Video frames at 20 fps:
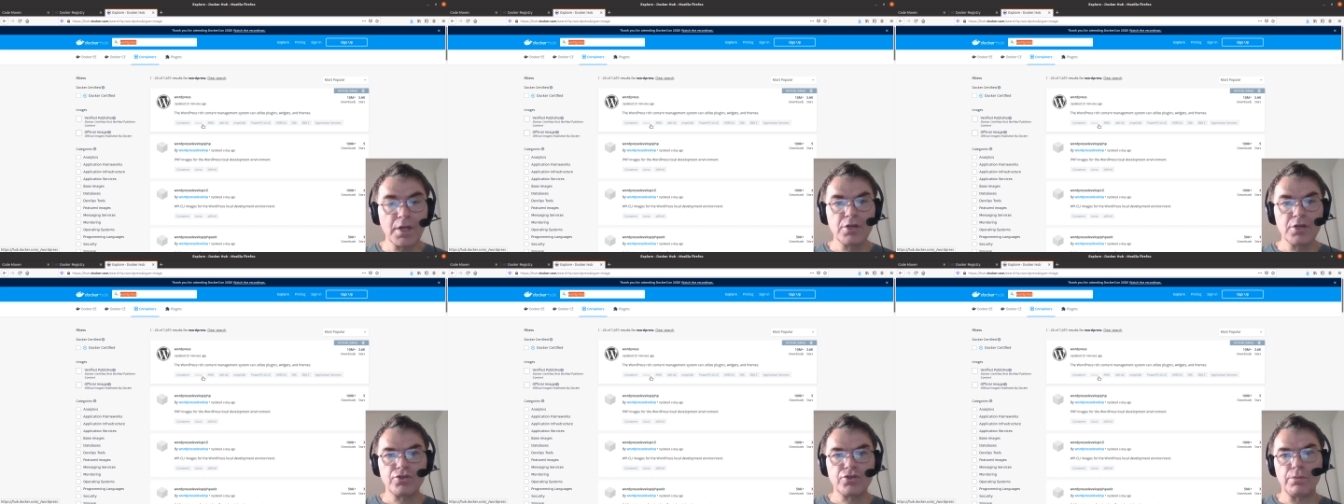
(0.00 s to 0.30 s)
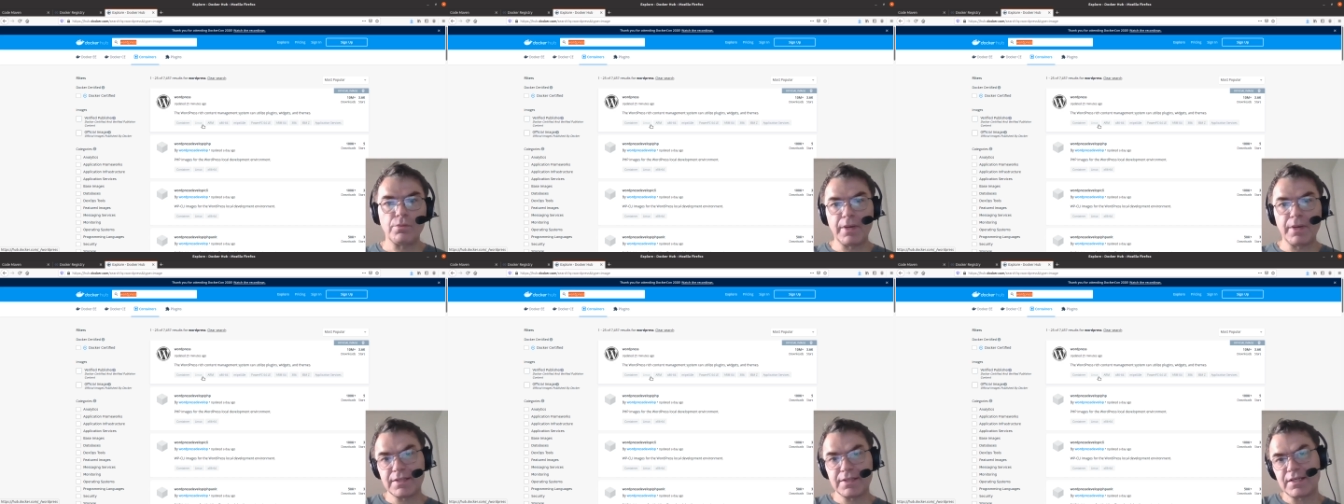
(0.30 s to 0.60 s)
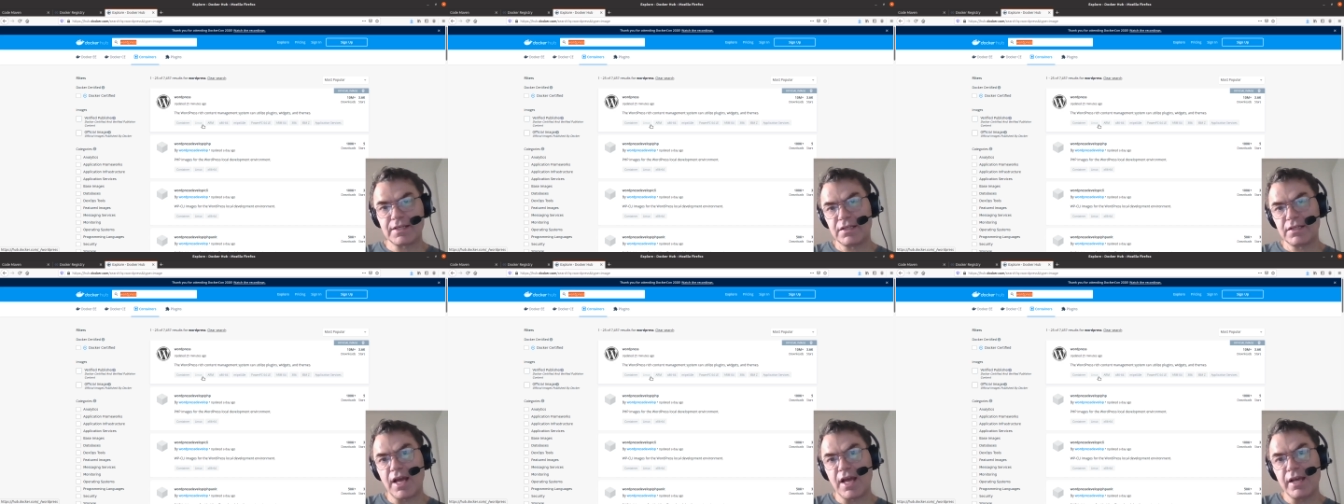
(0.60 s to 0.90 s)
So
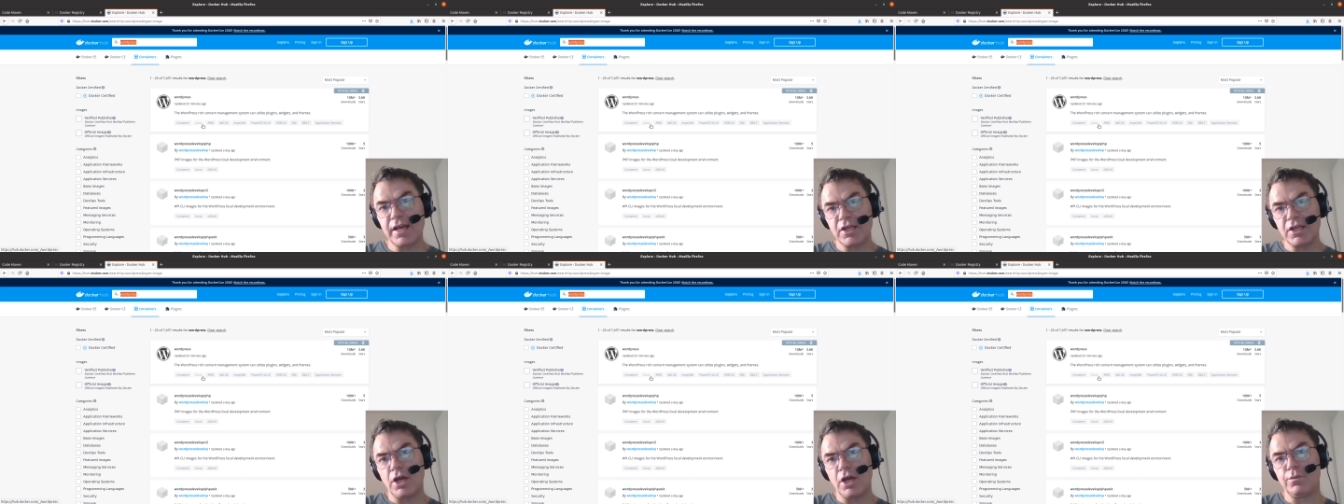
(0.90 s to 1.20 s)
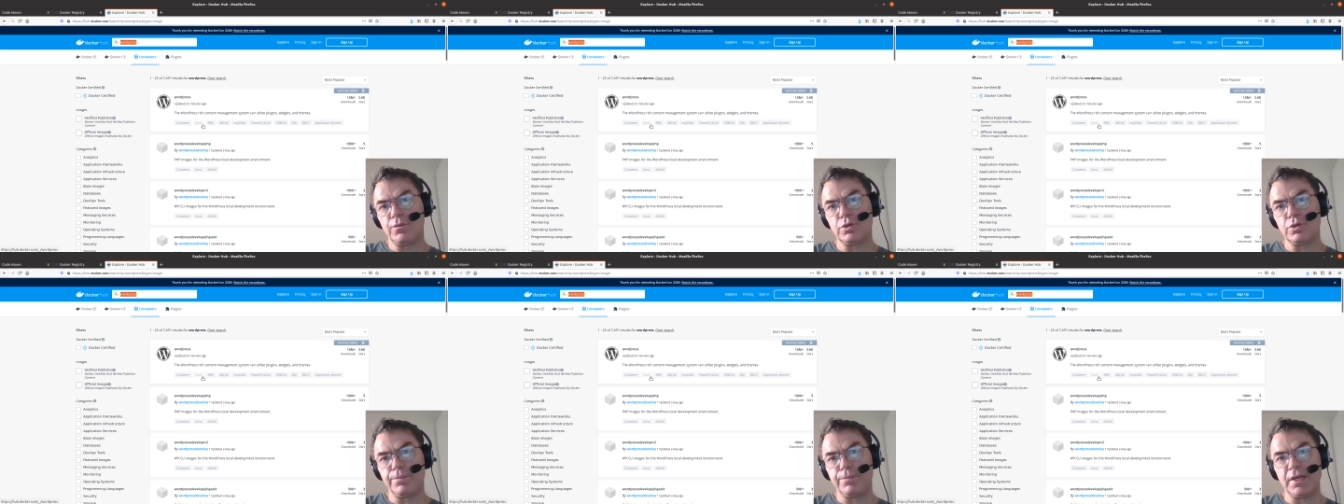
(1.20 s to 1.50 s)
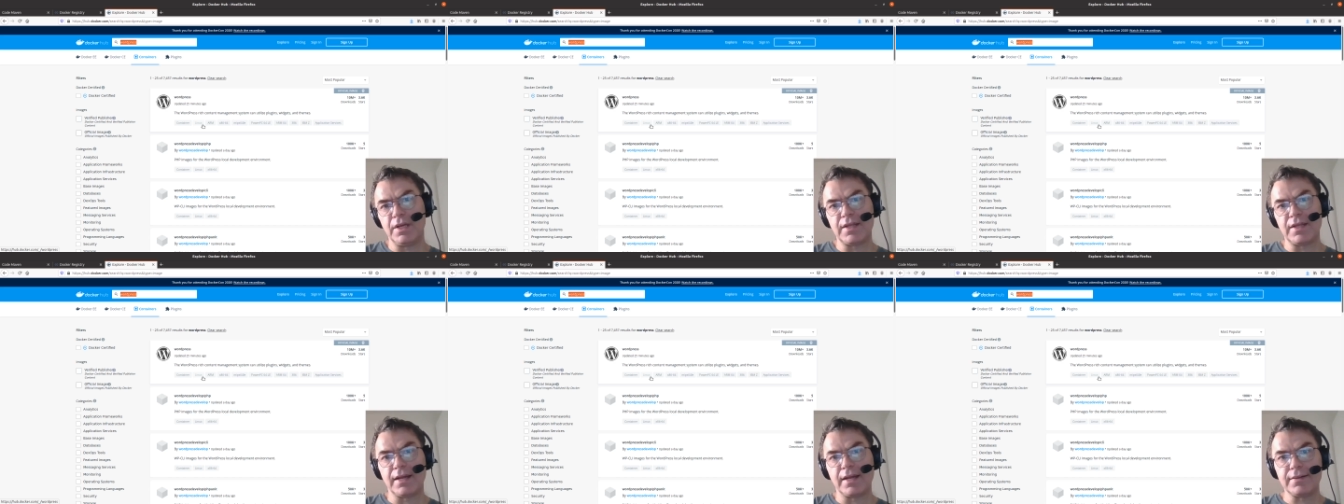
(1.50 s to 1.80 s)
basically, the idea would
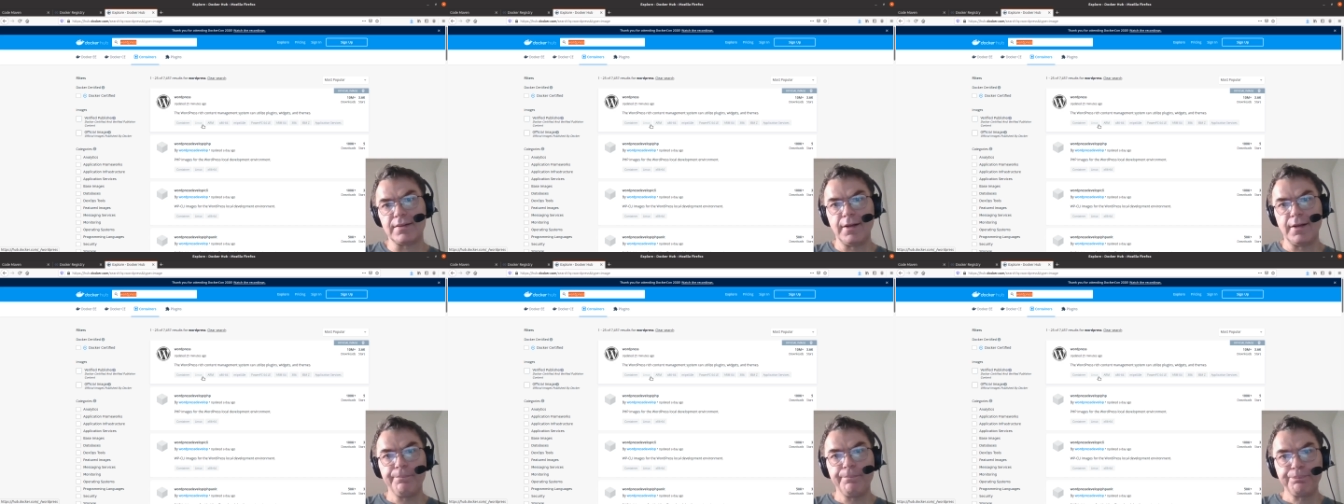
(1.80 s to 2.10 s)
be that